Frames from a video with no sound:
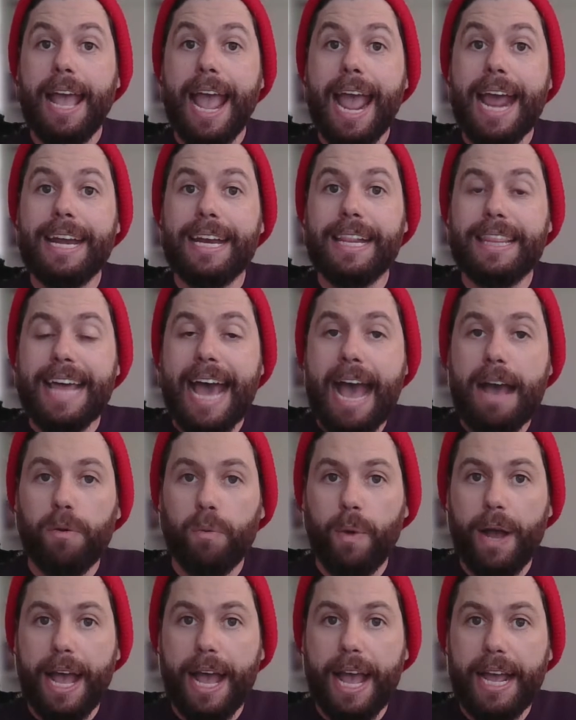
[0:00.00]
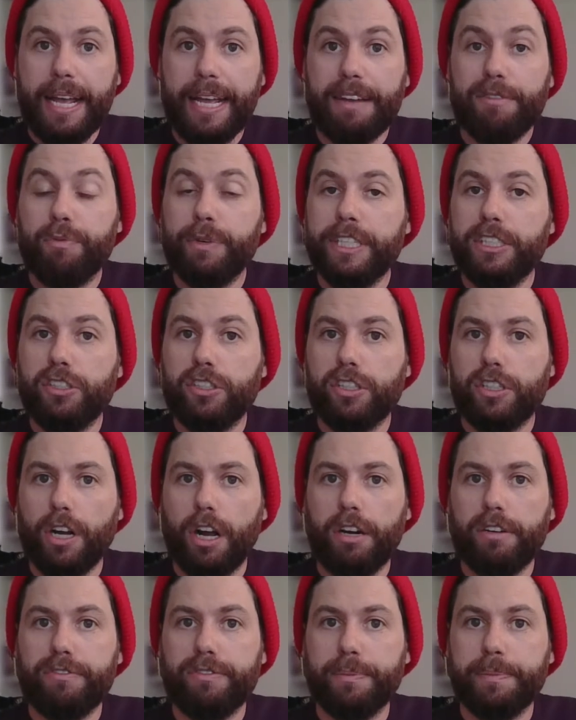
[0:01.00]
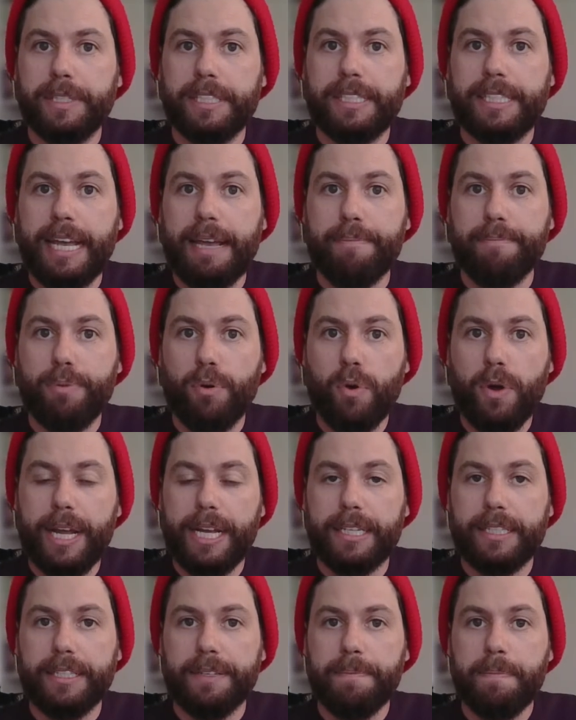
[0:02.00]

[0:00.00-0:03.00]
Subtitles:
And that way, if we start from the same point,